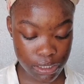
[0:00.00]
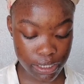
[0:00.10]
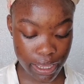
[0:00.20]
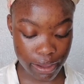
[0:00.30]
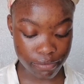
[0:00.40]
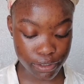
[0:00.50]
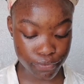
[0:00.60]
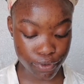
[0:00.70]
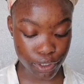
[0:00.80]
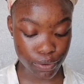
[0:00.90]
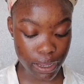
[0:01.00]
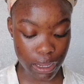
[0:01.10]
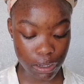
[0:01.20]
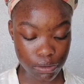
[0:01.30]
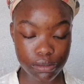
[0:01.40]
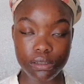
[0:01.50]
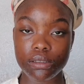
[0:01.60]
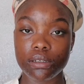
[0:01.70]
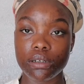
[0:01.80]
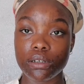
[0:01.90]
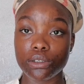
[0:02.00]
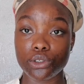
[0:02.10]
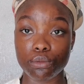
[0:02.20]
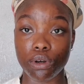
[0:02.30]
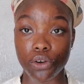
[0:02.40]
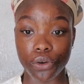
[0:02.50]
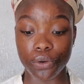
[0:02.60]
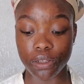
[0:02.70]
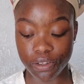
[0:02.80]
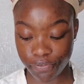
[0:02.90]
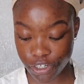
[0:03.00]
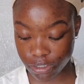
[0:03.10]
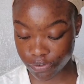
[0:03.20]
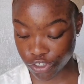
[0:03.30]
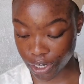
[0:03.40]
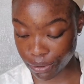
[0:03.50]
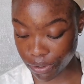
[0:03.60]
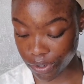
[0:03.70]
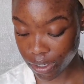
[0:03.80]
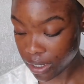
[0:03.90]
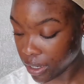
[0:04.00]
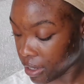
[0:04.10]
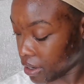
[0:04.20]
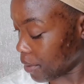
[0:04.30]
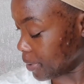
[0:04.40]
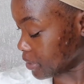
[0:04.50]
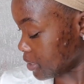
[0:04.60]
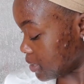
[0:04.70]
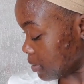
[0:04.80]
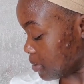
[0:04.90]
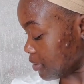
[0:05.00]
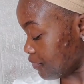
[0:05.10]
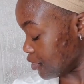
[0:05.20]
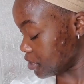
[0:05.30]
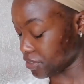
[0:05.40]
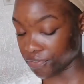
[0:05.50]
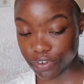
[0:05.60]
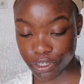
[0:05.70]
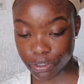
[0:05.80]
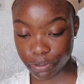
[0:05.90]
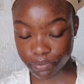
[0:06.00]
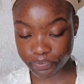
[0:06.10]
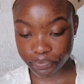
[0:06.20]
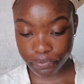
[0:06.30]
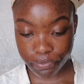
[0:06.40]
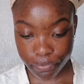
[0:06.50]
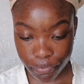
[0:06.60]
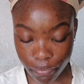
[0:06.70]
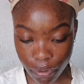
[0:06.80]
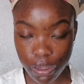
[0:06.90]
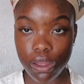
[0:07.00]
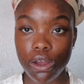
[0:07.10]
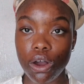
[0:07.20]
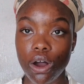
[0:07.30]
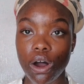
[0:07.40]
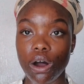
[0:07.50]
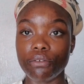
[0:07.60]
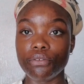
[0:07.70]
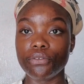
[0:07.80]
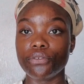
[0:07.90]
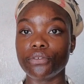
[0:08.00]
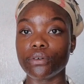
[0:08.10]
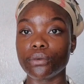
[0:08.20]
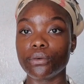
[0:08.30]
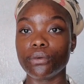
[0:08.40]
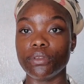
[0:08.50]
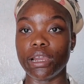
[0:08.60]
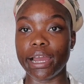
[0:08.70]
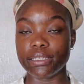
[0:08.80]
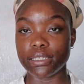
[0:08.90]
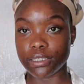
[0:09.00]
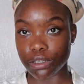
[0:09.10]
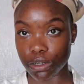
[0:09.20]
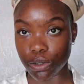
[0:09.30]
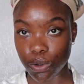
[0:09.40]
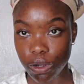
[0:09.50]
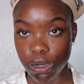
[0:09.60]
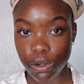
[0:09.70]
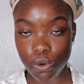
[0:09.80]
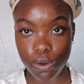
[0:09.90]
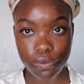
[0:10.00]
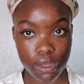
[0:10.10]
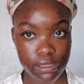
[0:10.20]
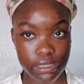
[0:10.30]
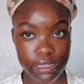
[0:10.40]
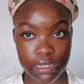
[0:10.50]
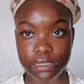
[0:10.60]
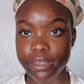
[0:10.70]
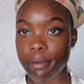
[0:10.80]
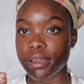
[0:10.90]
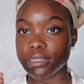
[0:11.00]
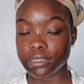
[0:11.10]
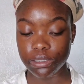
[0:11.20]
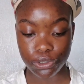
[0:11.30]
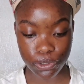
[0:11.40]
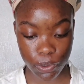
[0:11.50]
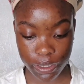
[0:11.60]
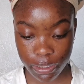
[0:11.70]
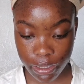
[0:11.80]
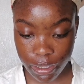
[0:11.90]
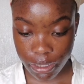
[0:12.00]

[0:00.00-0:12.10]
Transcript: to have this video out tomorrow on the 1st of January. I want this to be the first video of, the lighting is gonna go on and off because the sun is coming and sun is going.